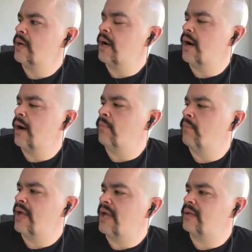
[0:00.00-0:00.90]

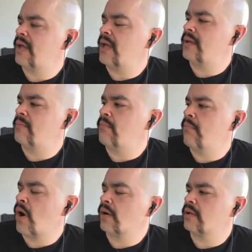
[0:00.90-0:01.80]
and
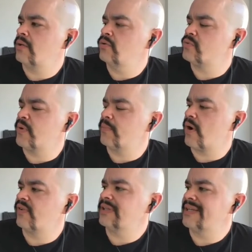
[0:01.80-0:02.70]
Mark Hughes put it
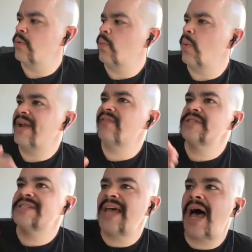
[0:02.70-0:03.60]
perfectly, whatever
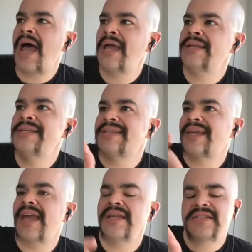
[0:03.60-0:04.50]
side is
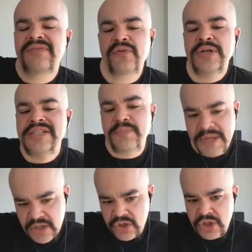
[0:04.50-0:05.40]
against free
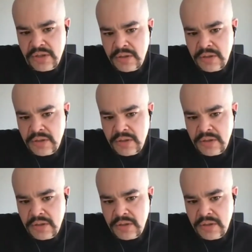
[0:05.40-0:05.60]
speech,